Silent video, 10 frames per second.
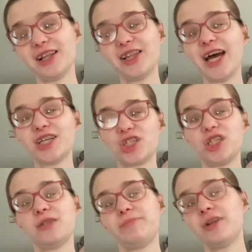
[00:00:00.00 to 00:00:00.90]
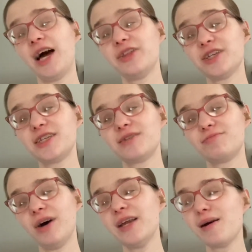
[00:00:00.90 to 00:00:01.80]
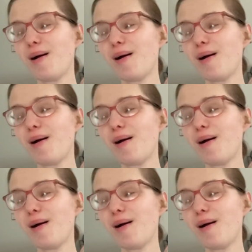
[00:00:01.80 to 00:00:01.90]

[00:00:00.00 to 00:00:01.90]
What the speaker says: Like, she's blind. This is what?